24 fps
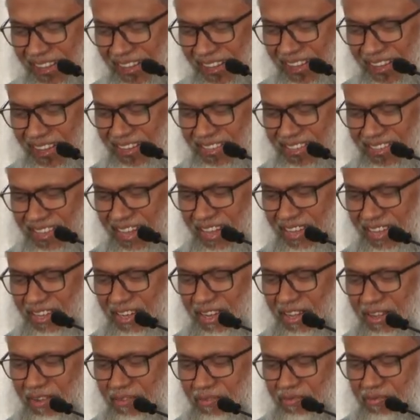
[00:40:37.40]
He
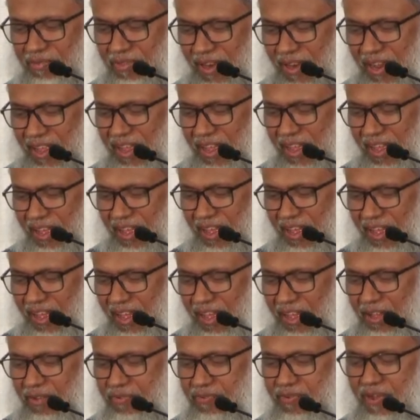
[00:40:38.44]
said,
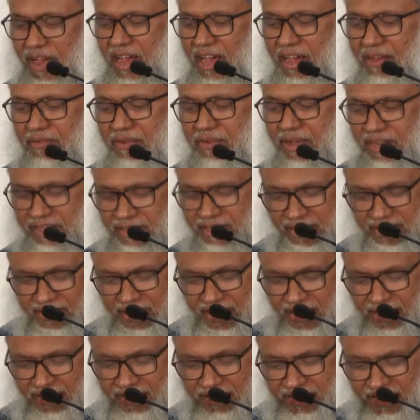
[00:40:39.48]
uh, uh,
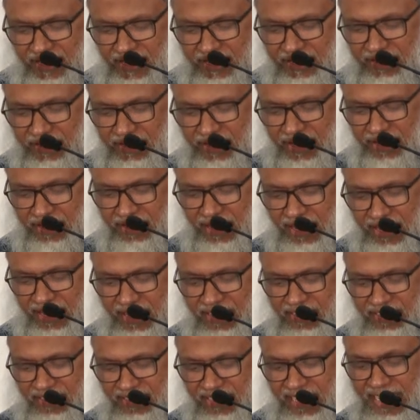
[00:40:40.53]
uh,
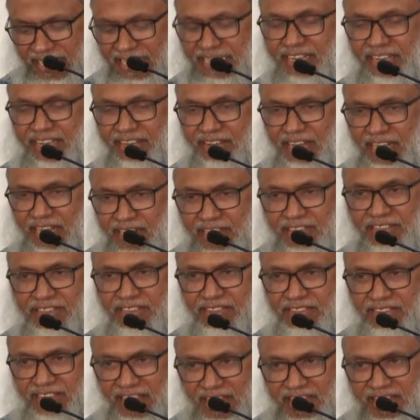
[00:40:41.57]
Anas said, Anas
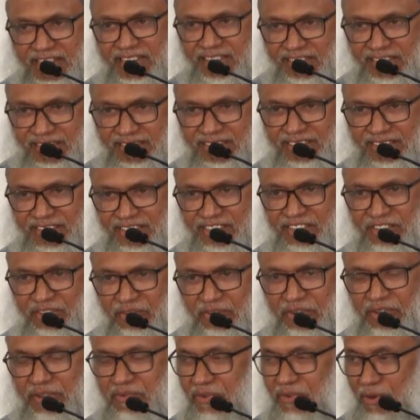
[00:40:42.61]
is narrating this
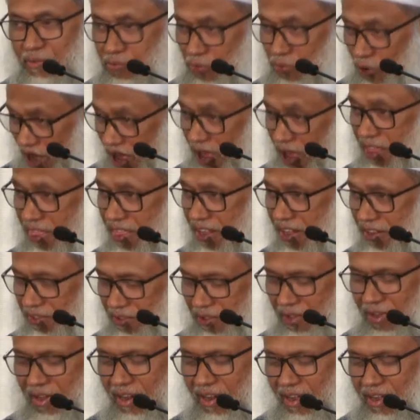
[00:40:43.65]
story from Mu'adh
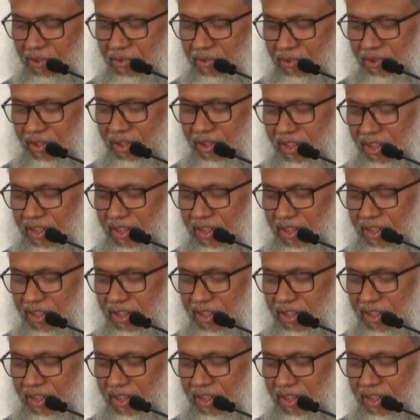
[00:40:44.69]
radiallahu anhu.